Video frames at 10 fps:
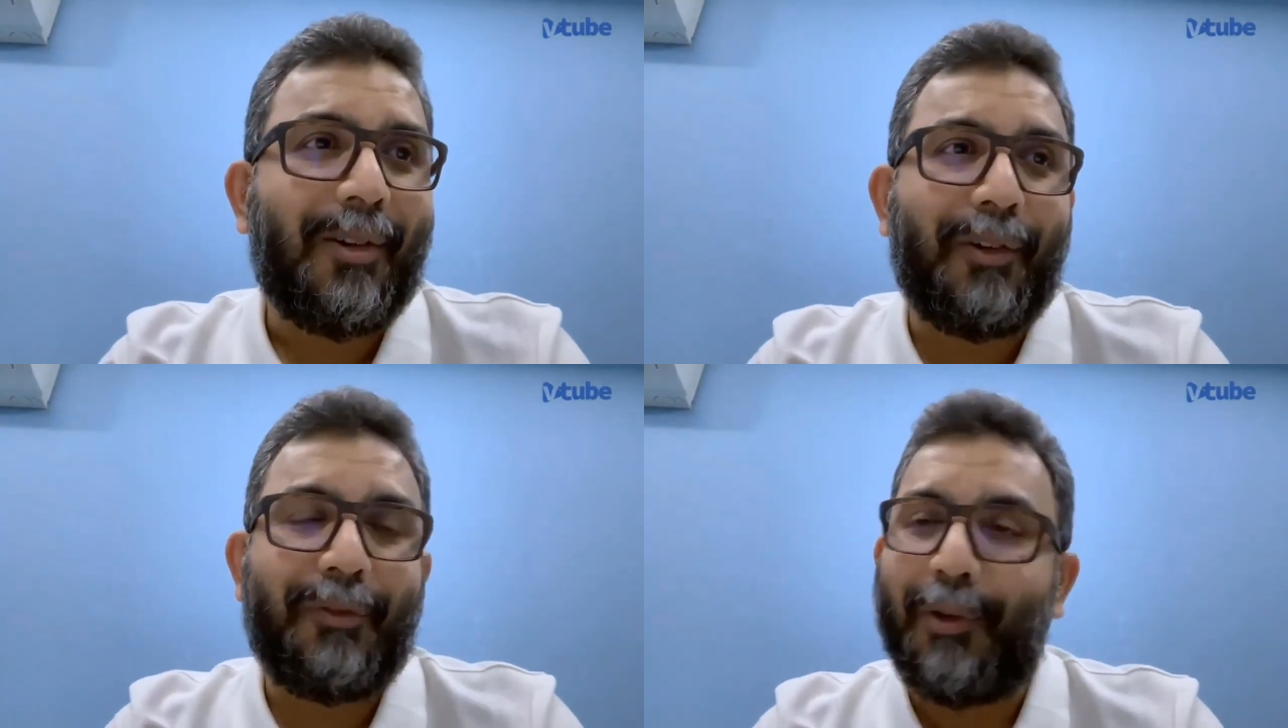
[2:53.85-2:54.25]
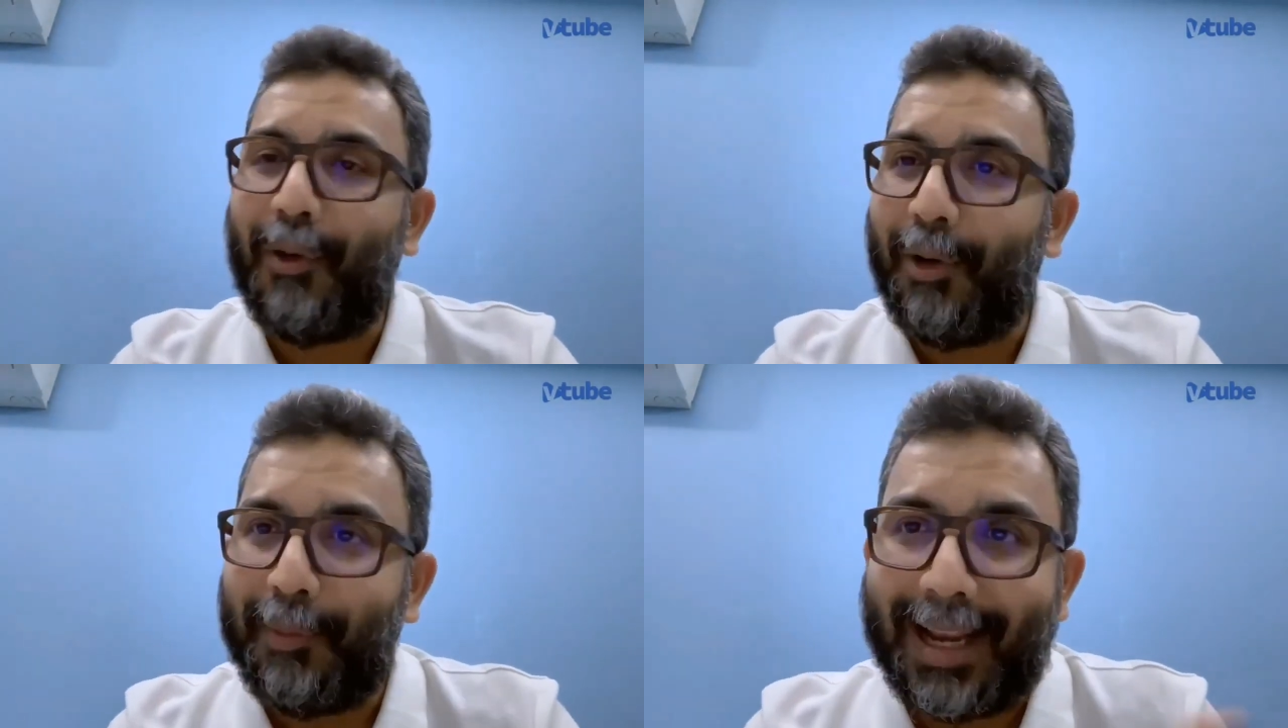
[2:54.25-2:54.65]
of
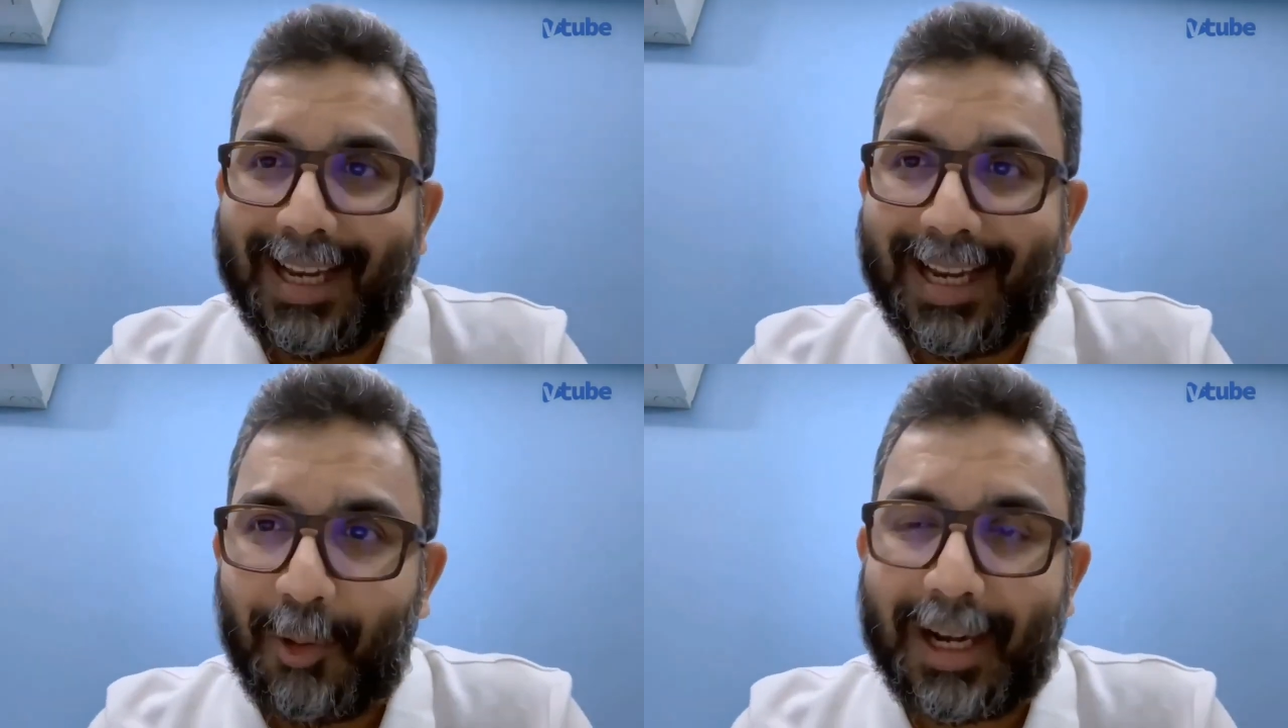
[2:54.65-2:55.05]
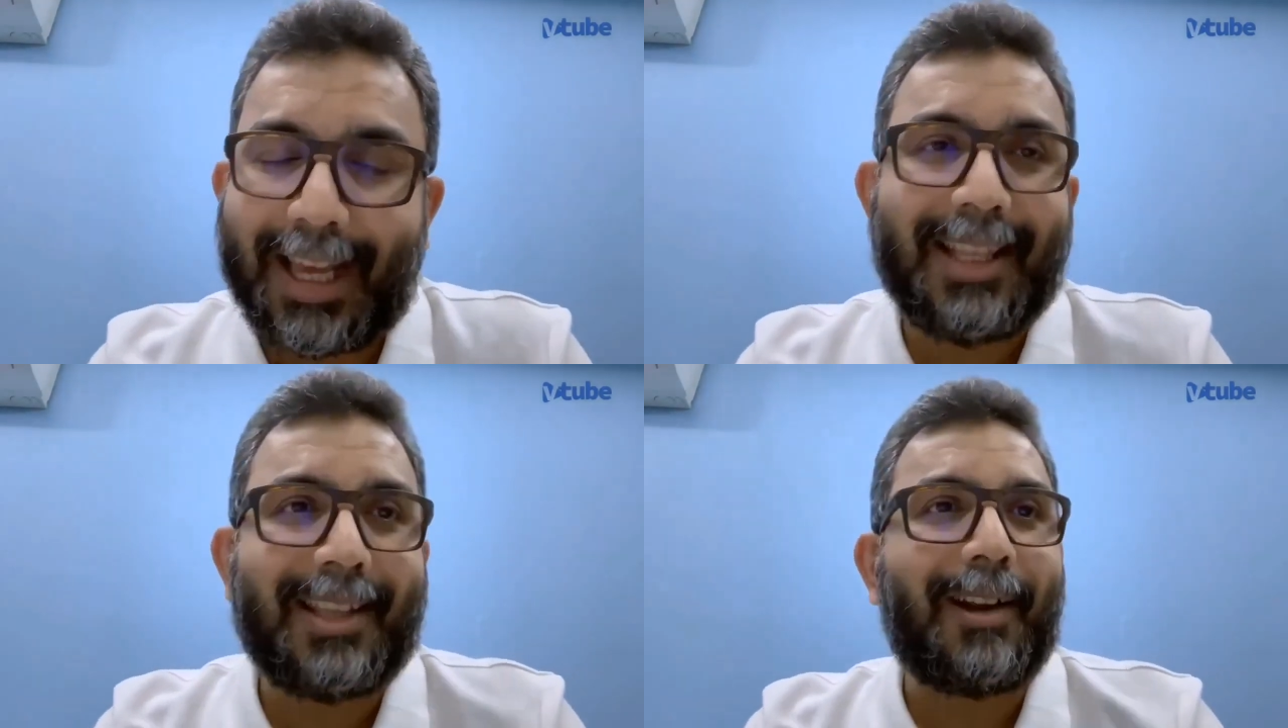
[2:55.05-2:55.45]
all my
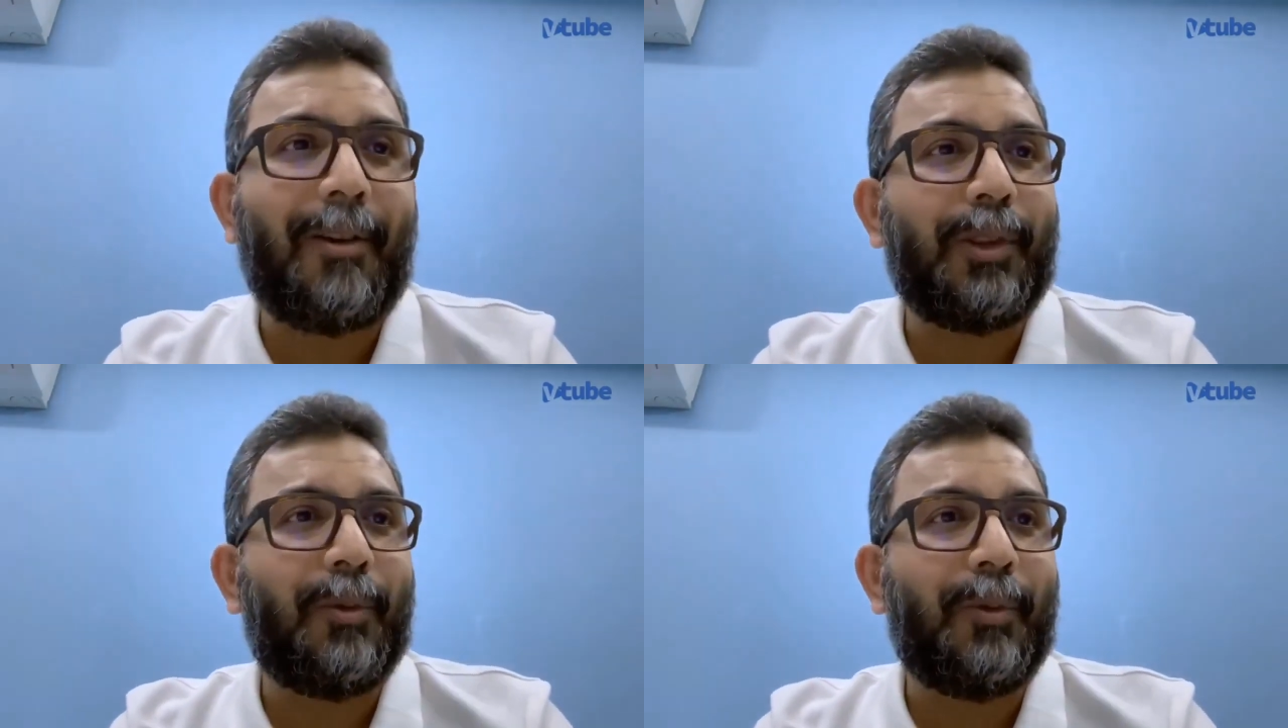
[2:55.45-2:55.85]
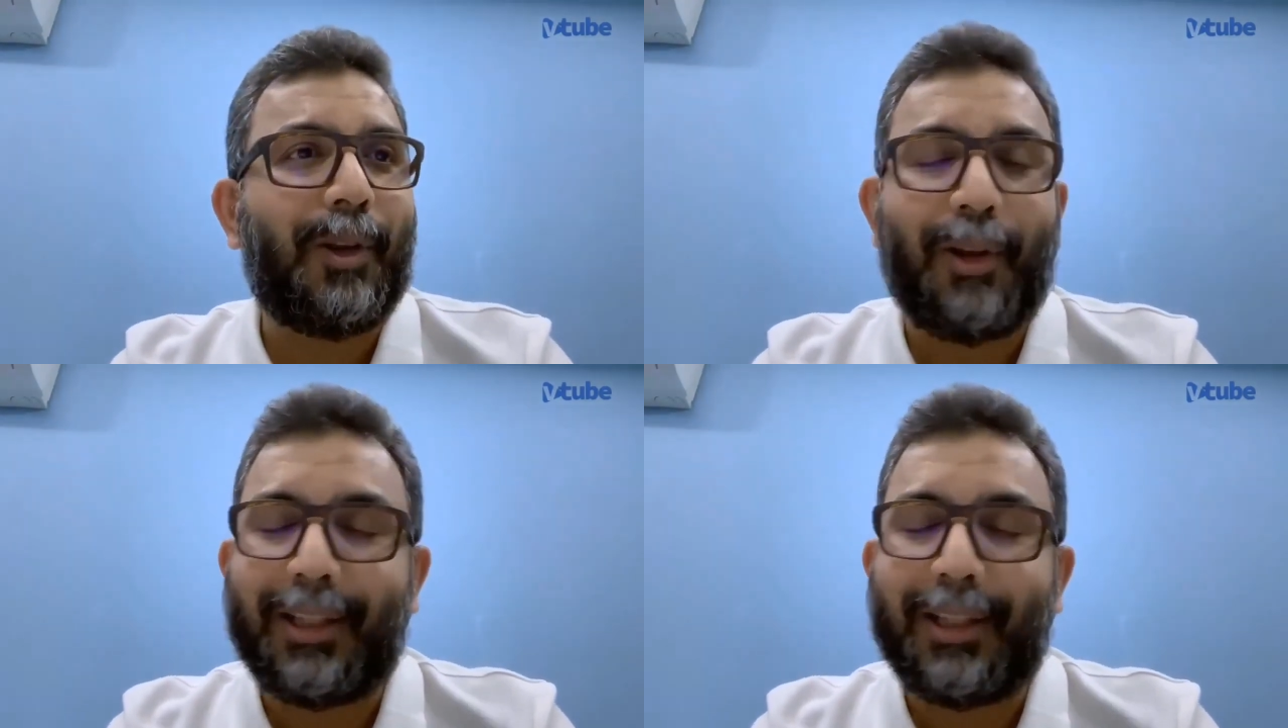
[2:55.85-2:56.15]
downlines around the world,